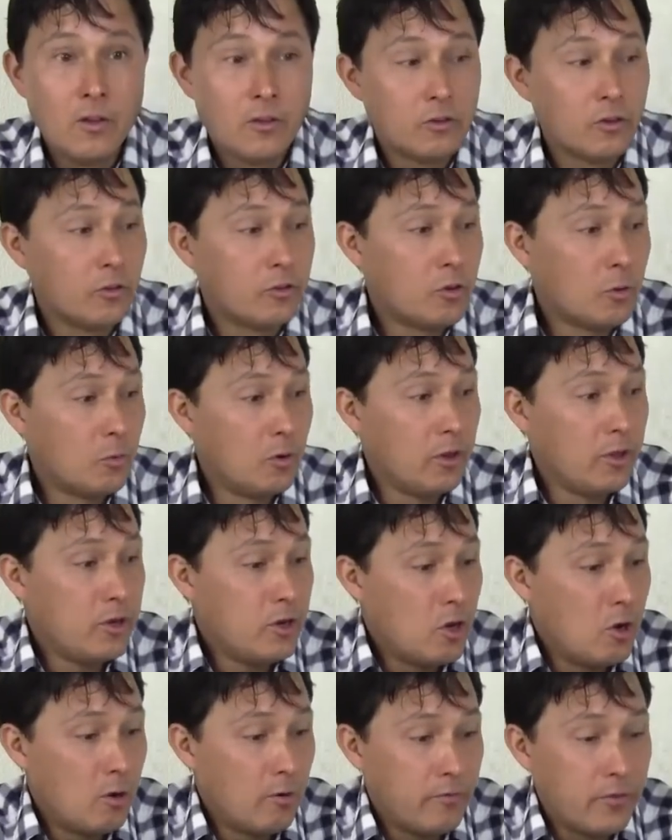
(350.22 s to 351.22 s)
So to
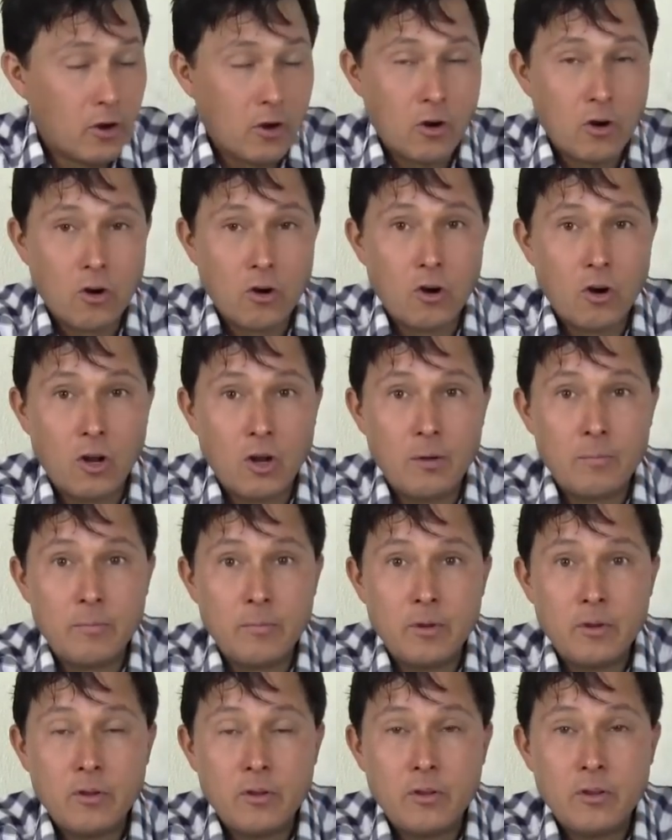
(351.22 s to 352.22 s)
really know if the
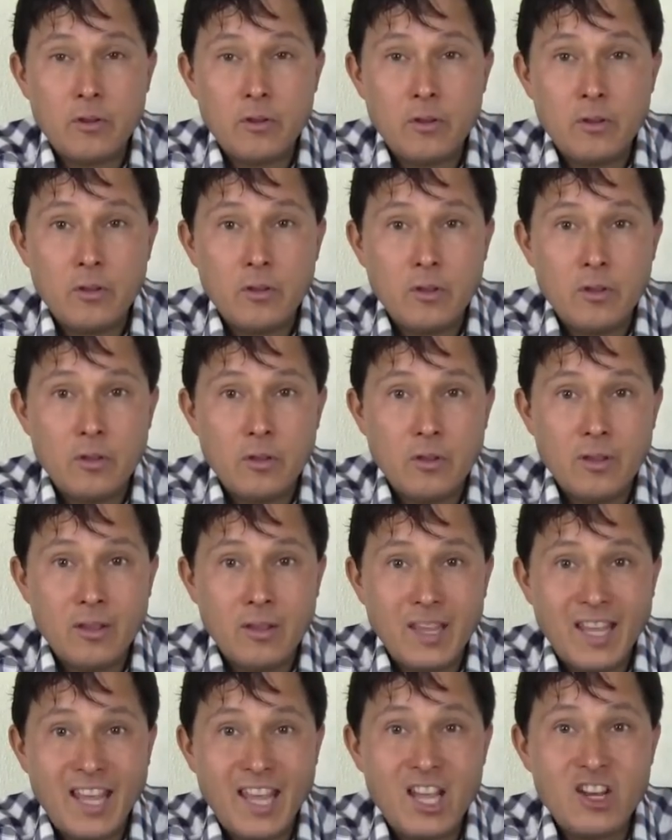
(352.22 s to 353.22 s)
Hurom
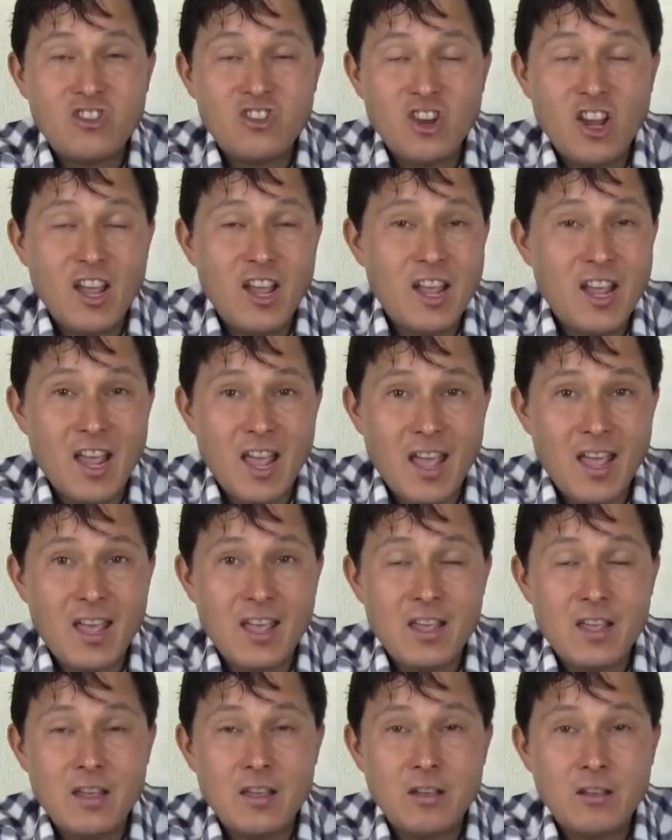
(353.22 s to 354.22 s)

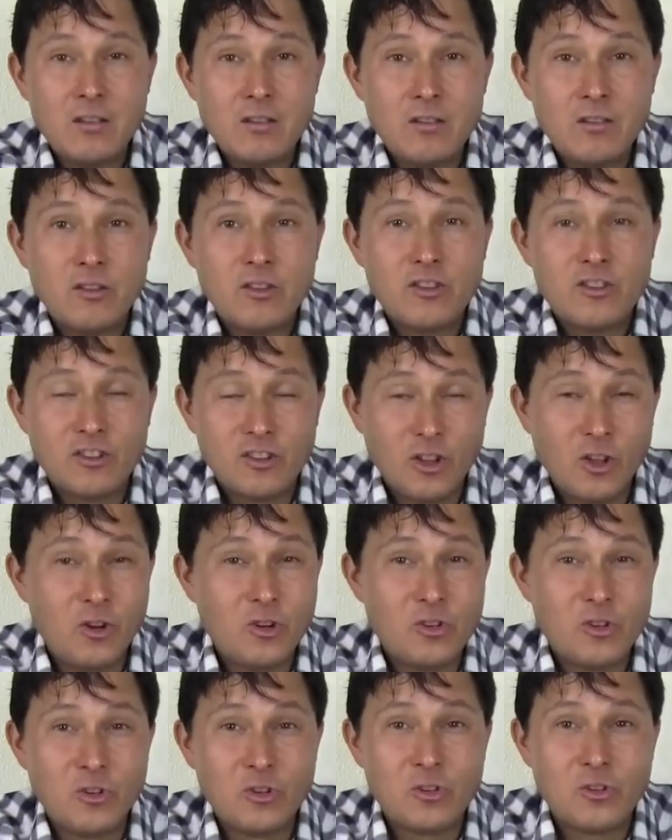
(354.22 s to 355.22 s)
H-AA
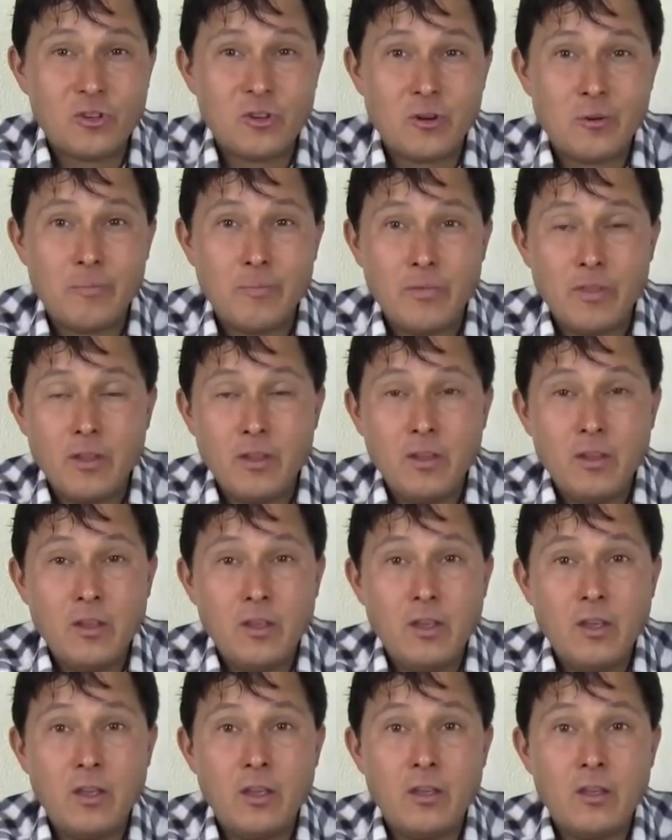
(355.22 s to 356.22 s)
slow juicer
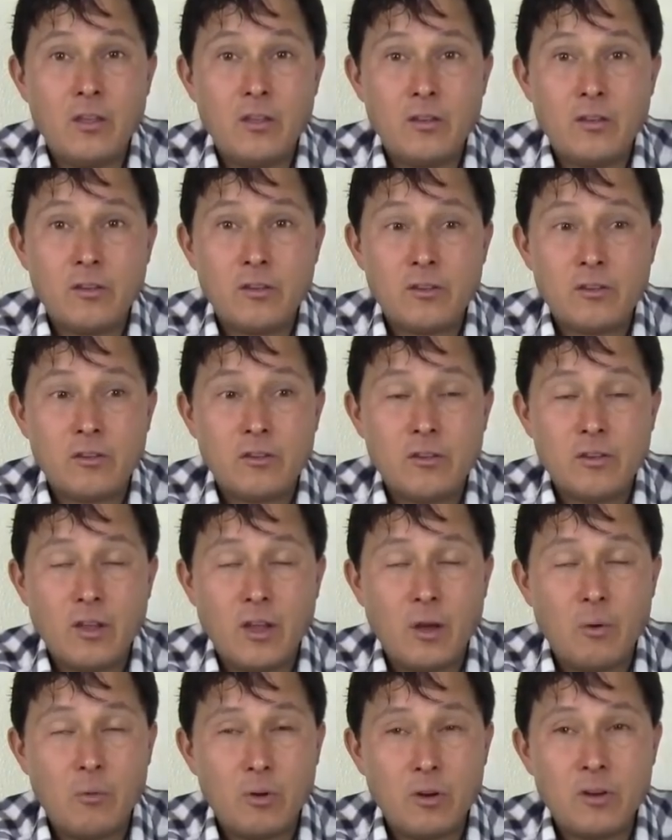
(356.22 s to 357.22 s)
is,
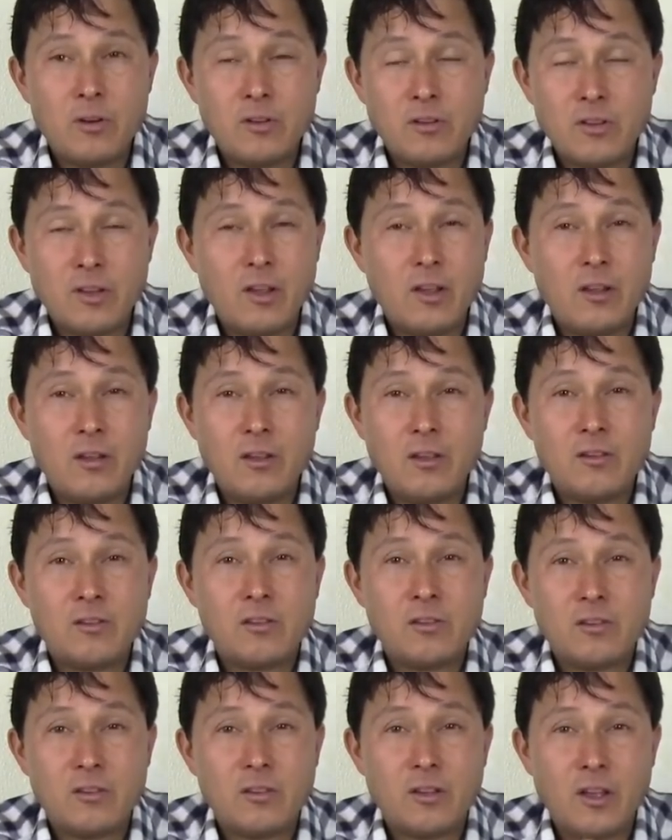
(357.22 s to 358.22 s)
I wouldn't say
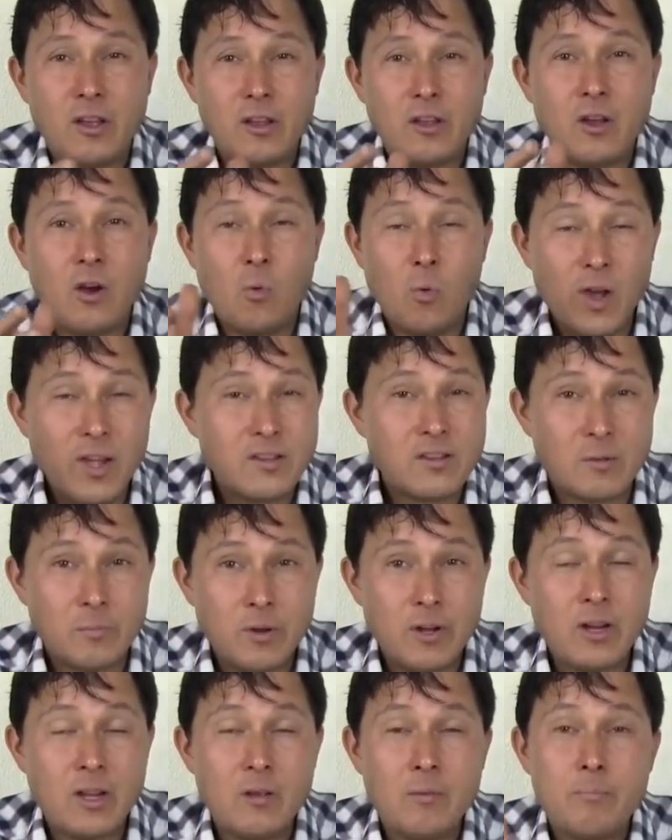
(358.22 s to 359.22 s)
it's like a waste of
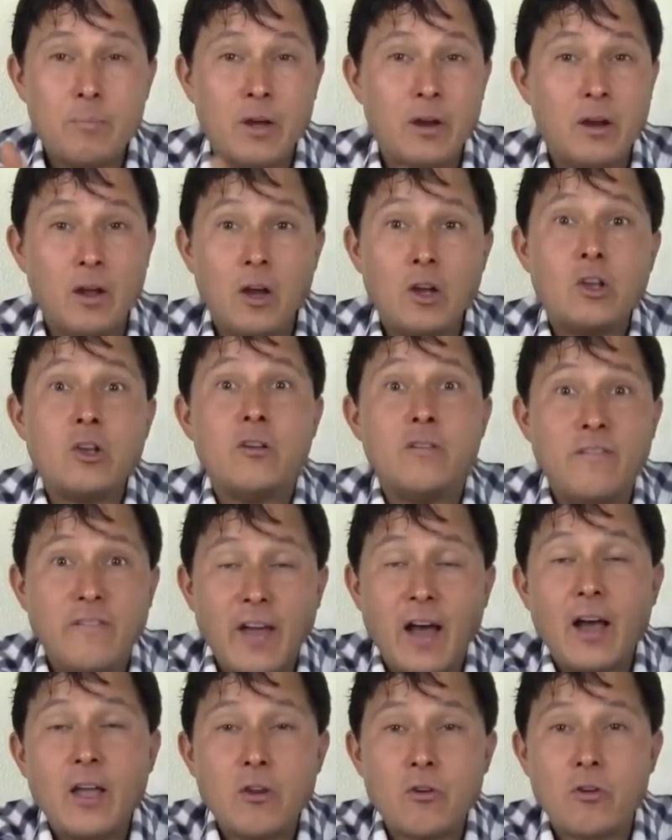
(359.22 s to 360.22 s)
money, but a good
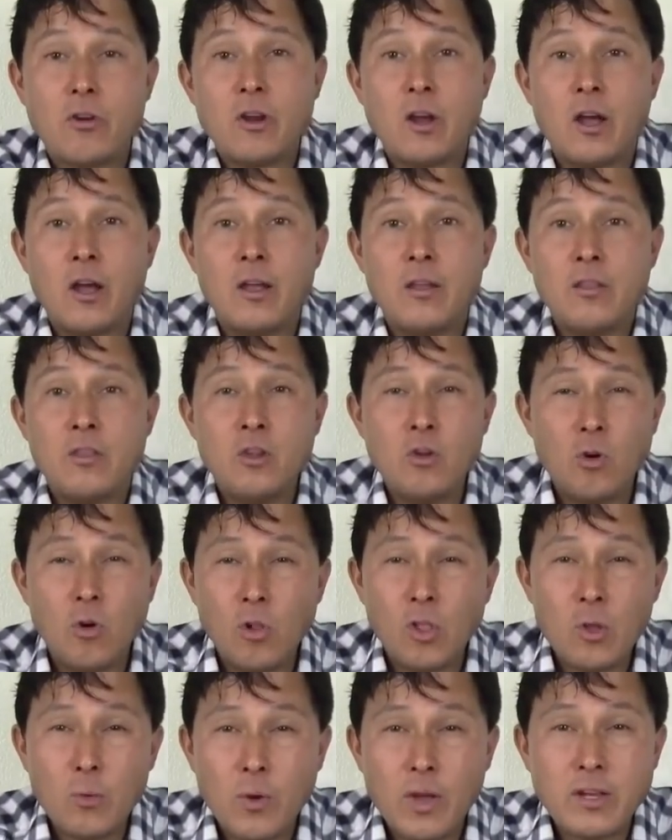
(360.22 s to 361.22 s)
value or not, the
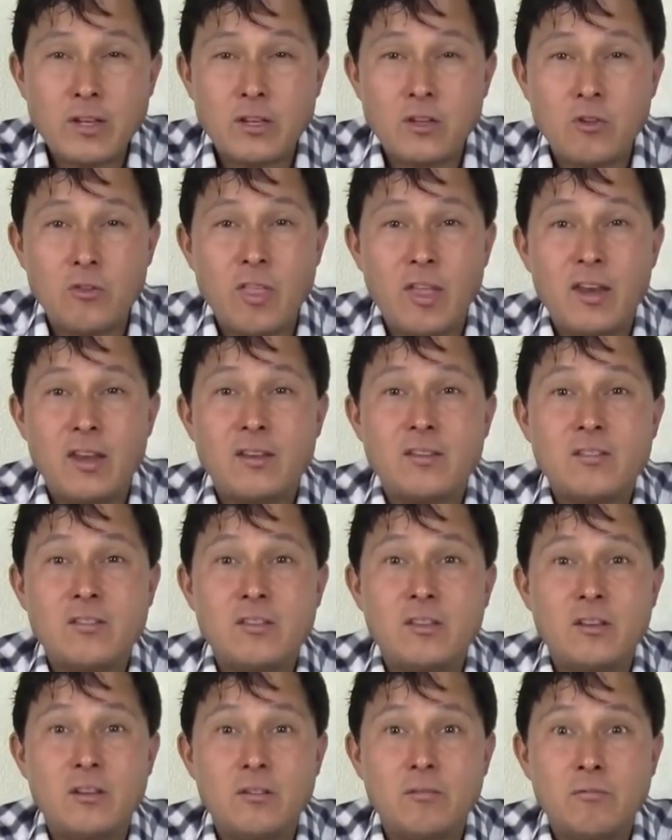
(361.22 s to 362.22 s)
only way to do that
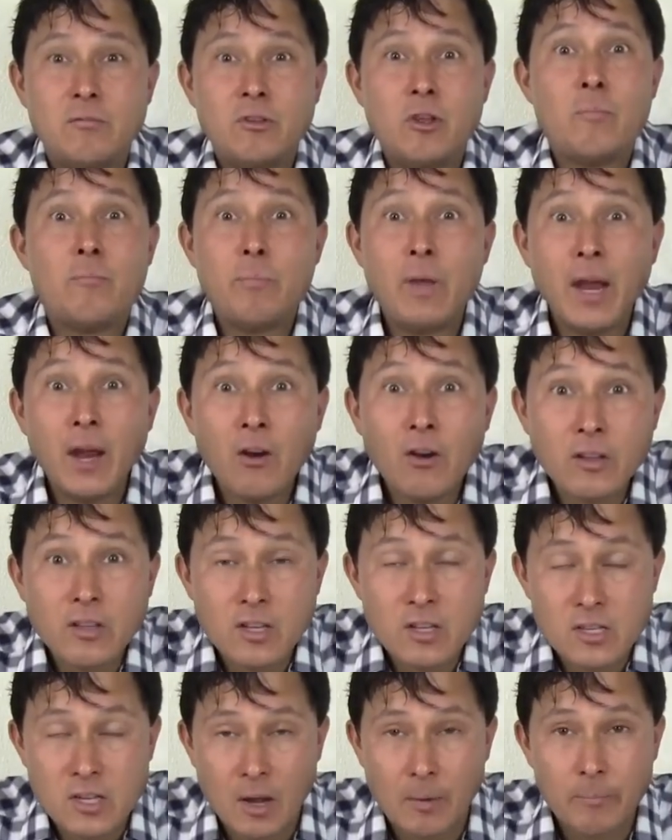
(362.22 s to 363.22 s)
is to compare it
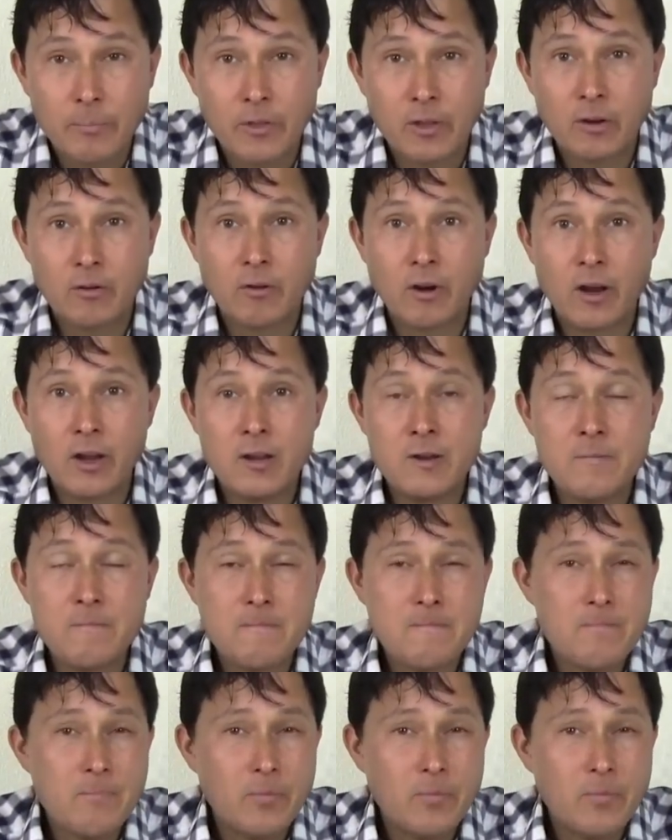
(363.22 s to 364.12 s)
to something, right?